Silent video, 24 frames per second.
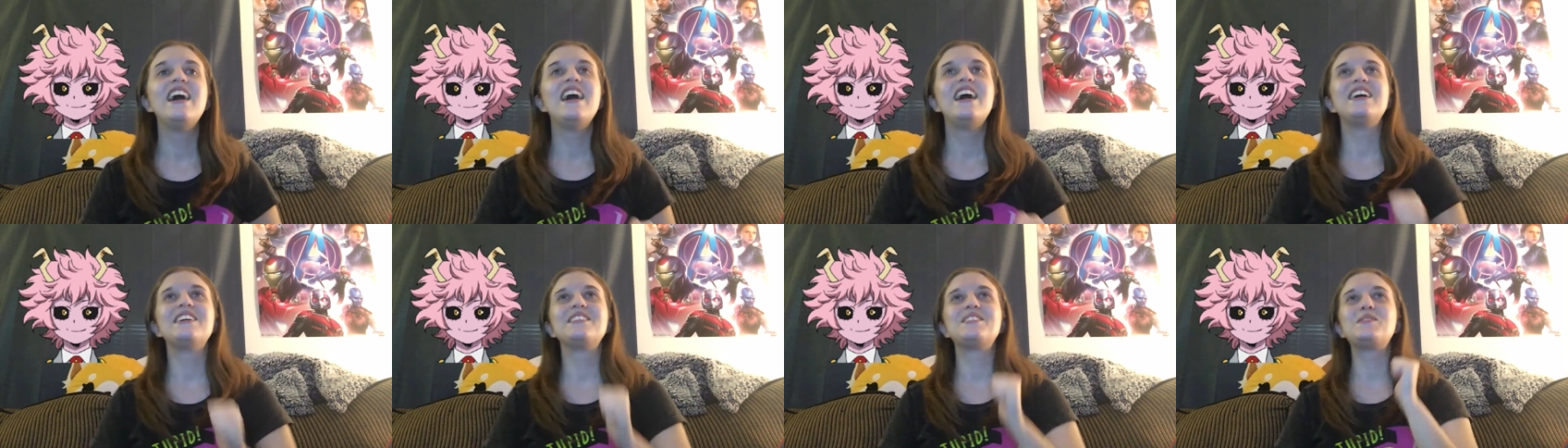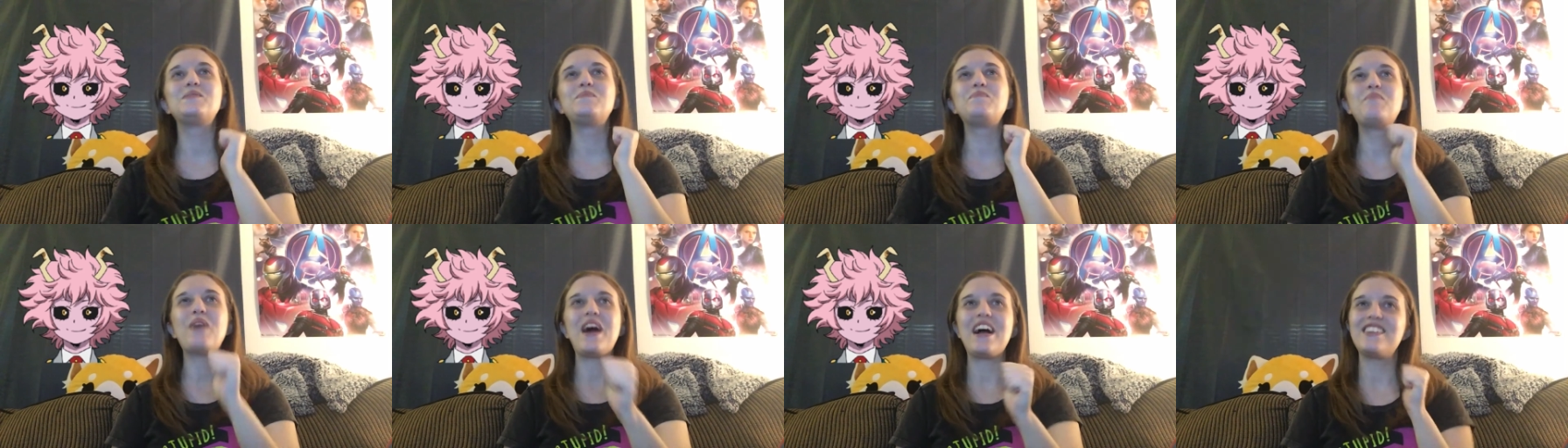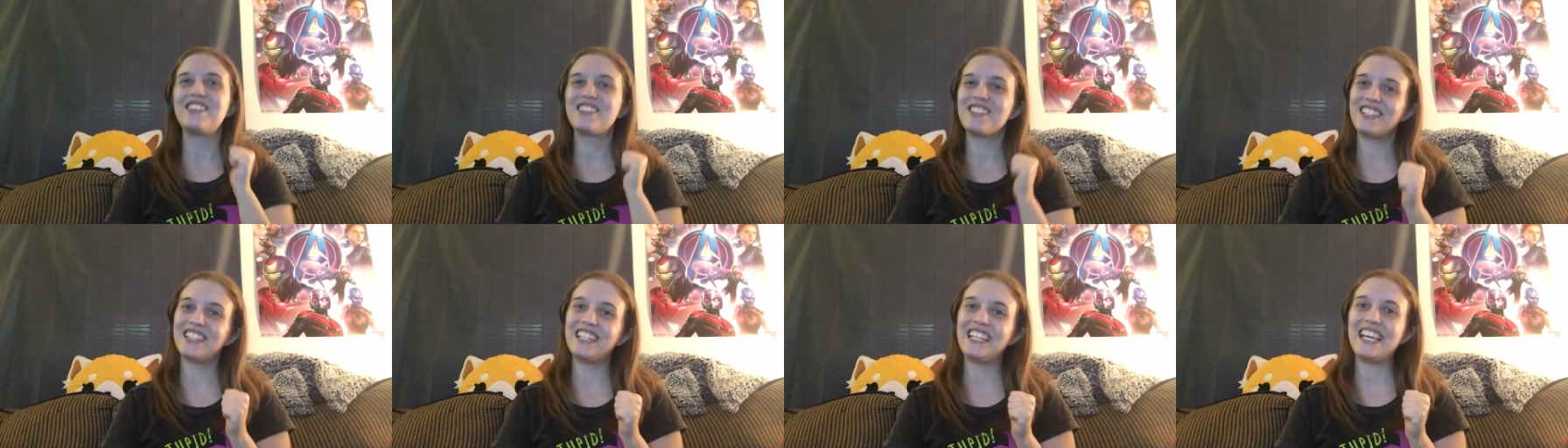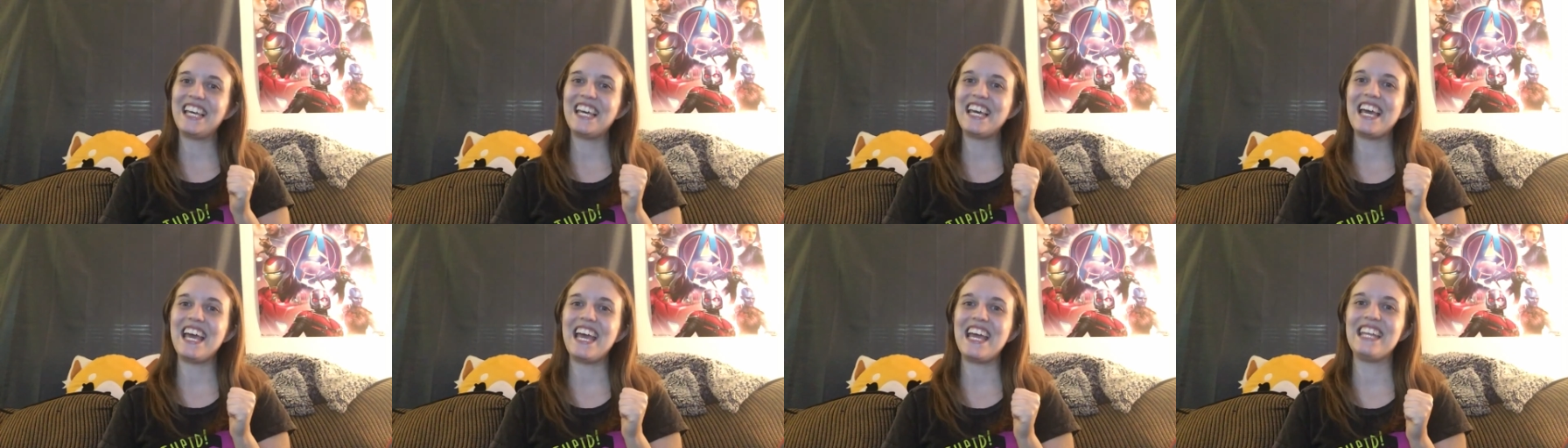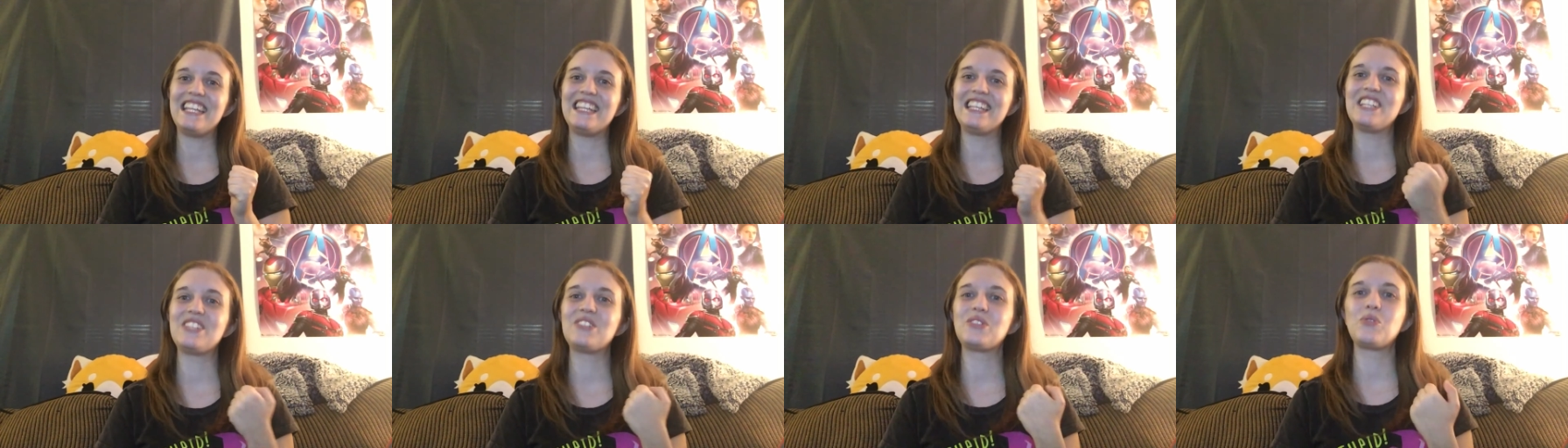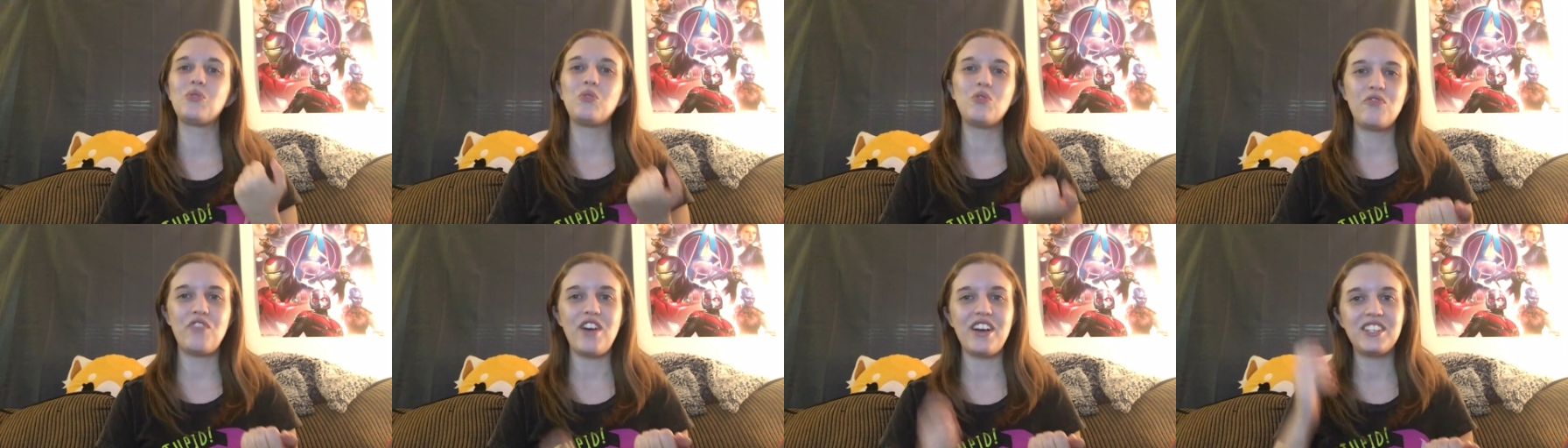especially in the
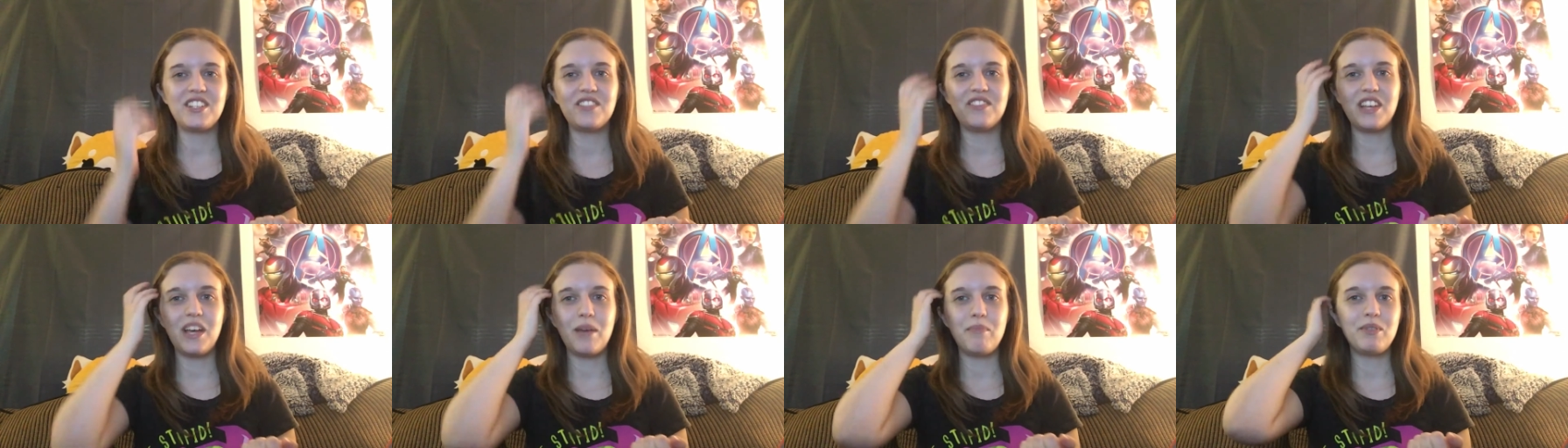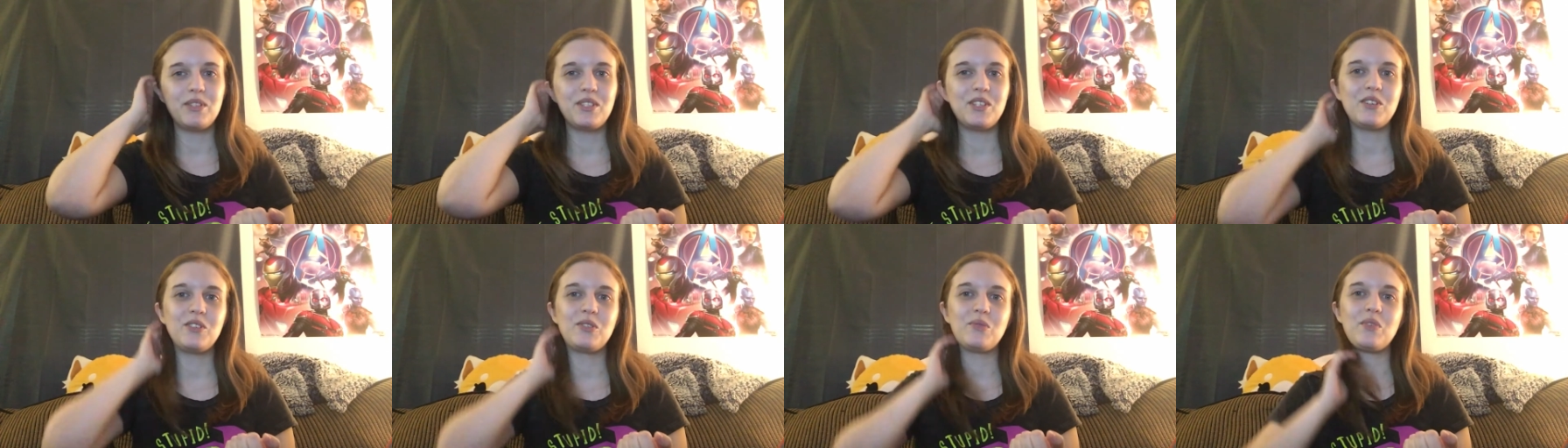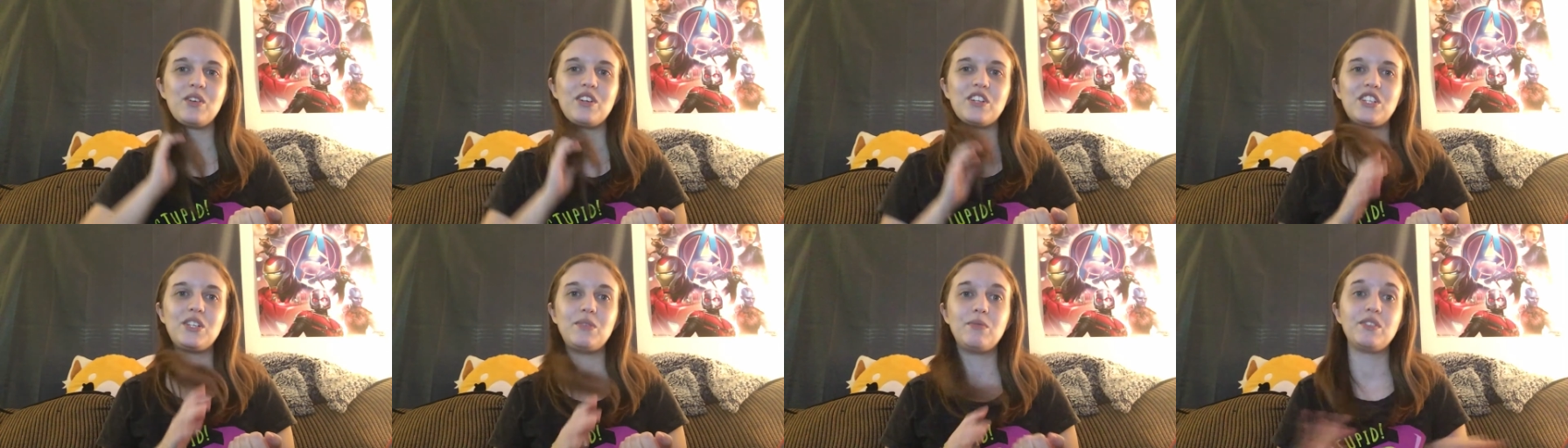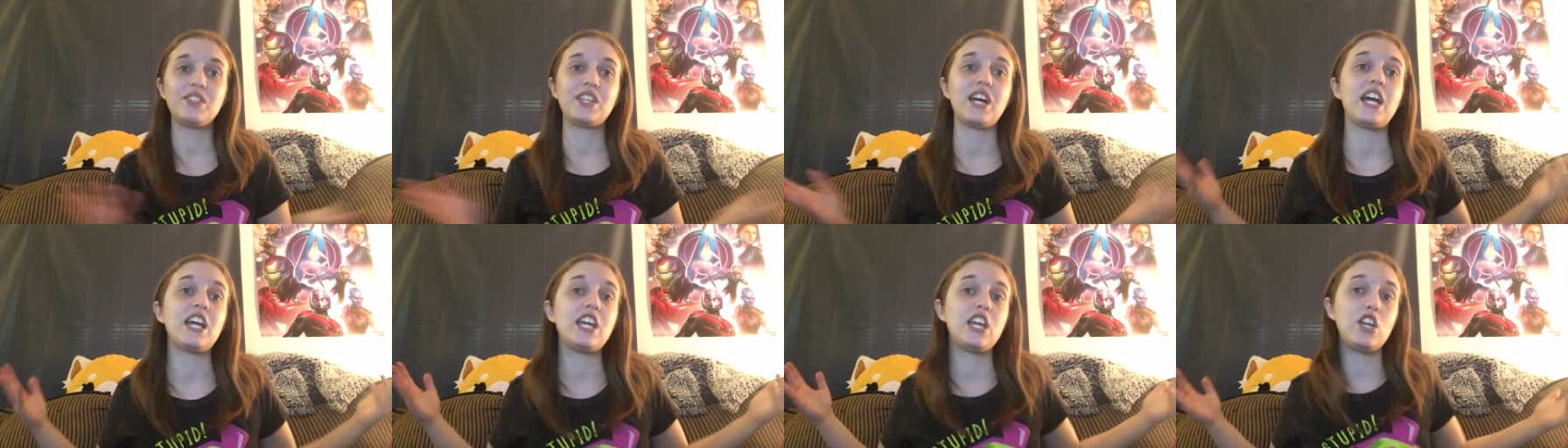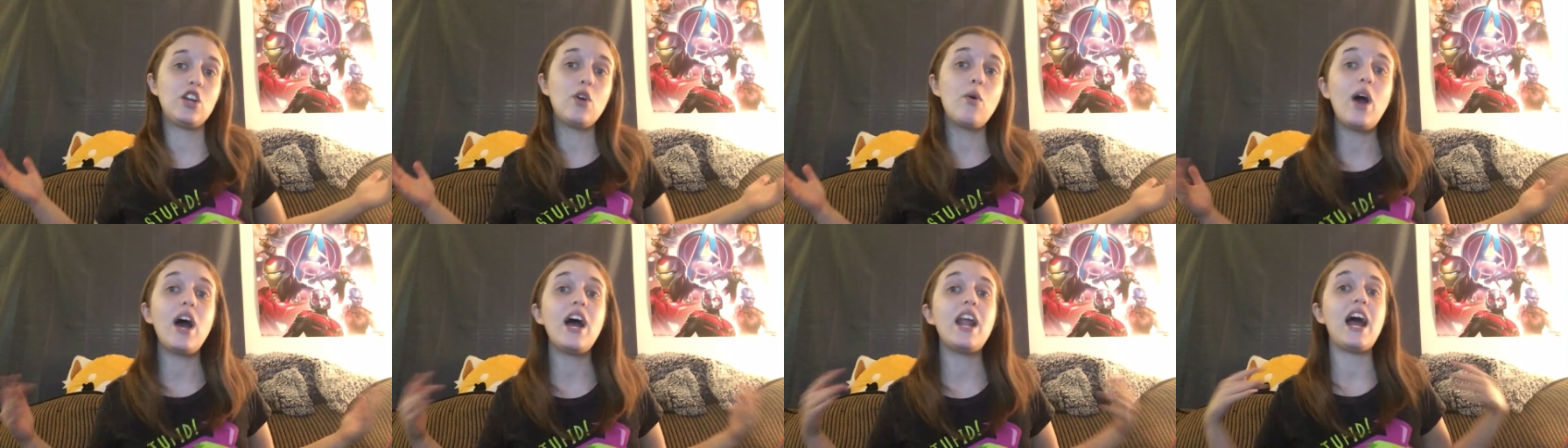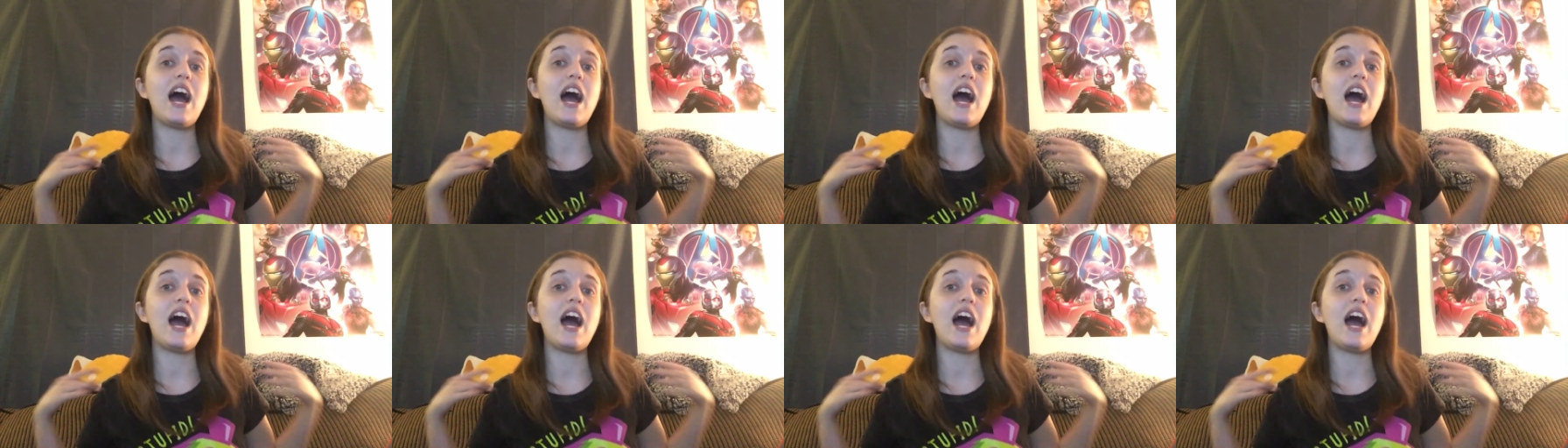school festival episodes where she was like, you know what?